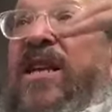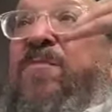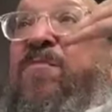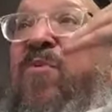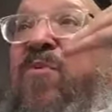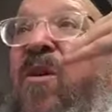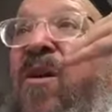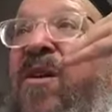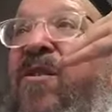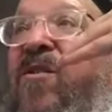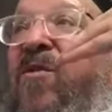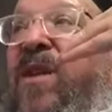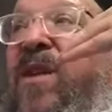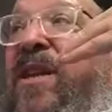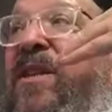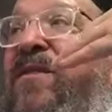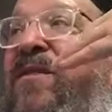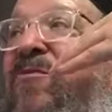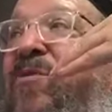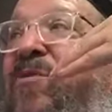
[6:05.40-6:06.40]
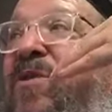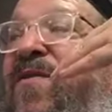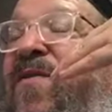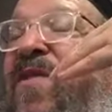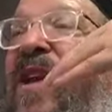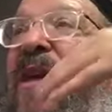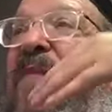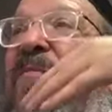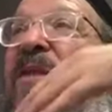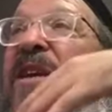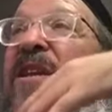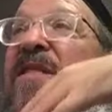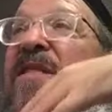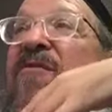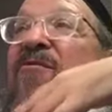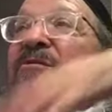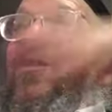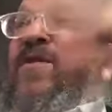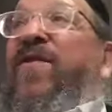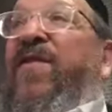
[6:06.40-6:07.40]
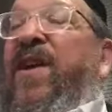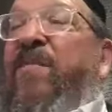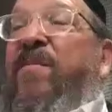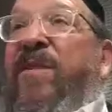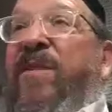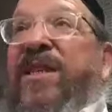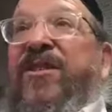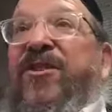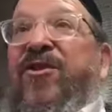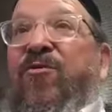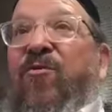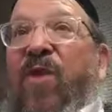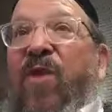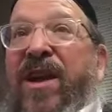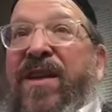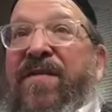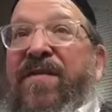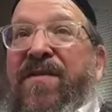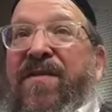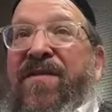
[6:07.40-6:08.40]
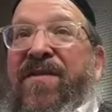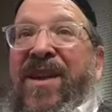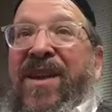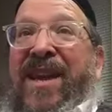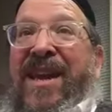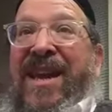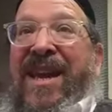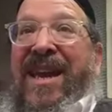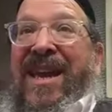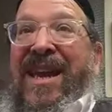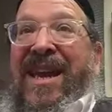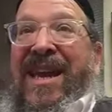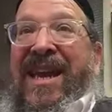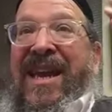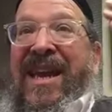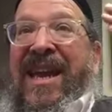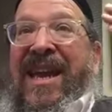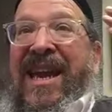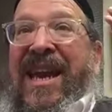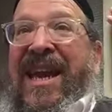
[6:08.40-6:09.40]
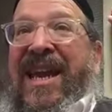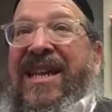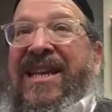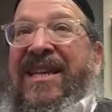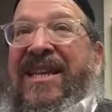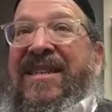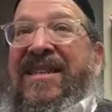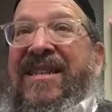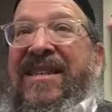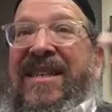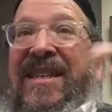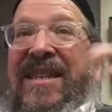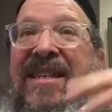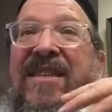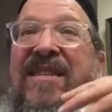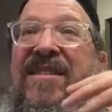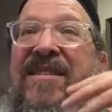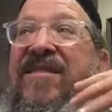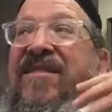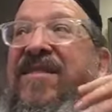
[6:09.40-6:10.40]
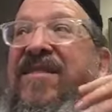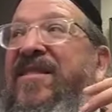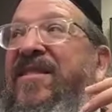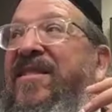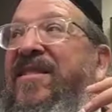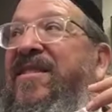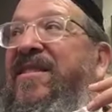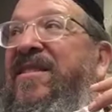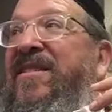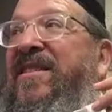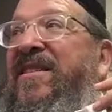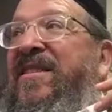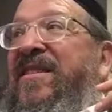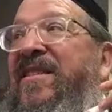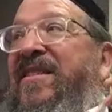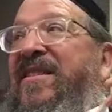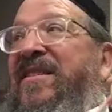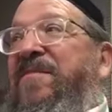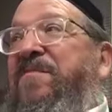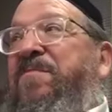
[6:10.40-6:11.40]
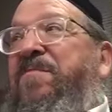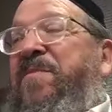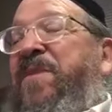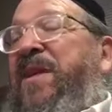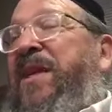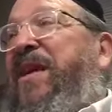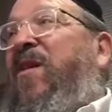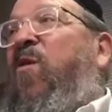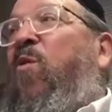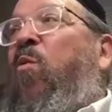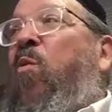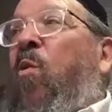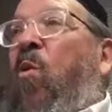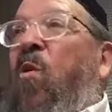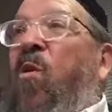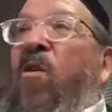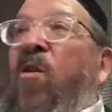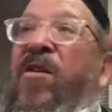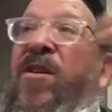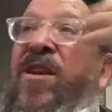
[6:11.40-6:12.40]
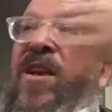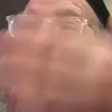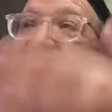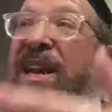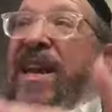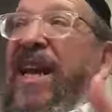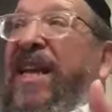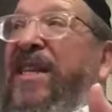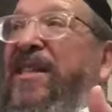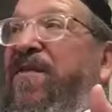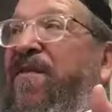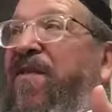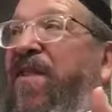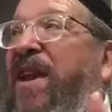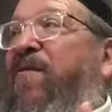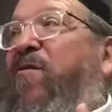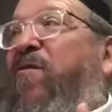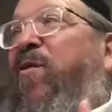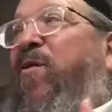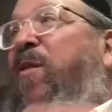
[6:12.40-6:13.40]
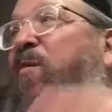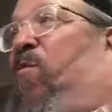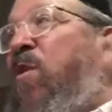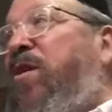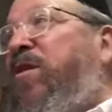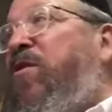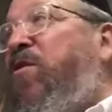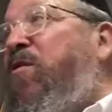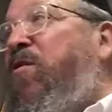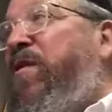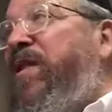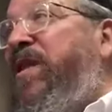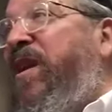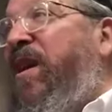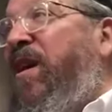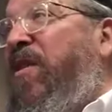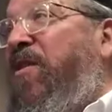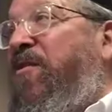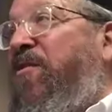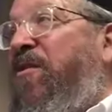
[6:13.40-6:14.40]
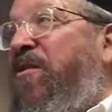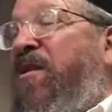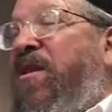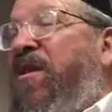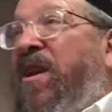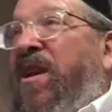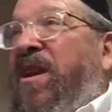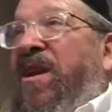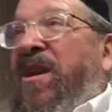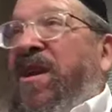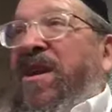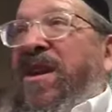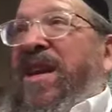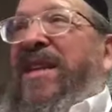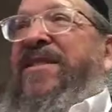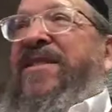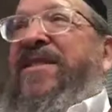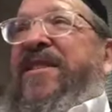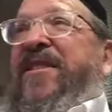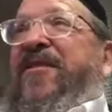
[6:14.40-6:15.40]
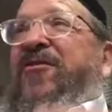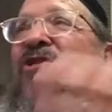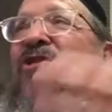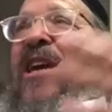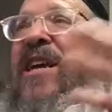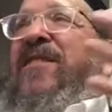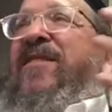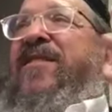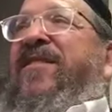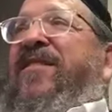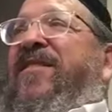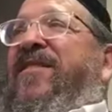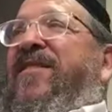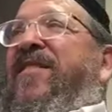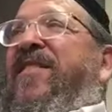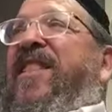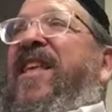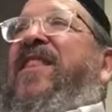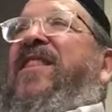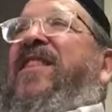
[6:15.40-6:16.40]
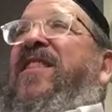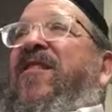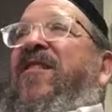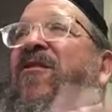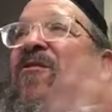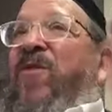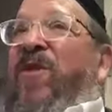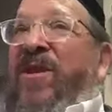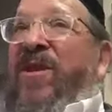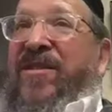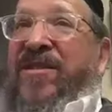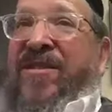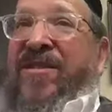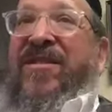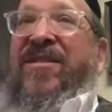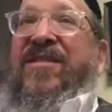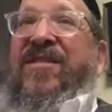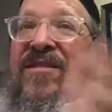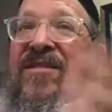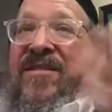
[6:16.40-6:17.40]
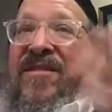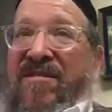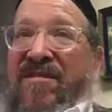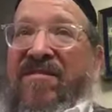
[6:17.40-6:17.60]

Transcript: has brought her into his family. There's family strife, and he's being warned against favoring one over the other. It suggests that there is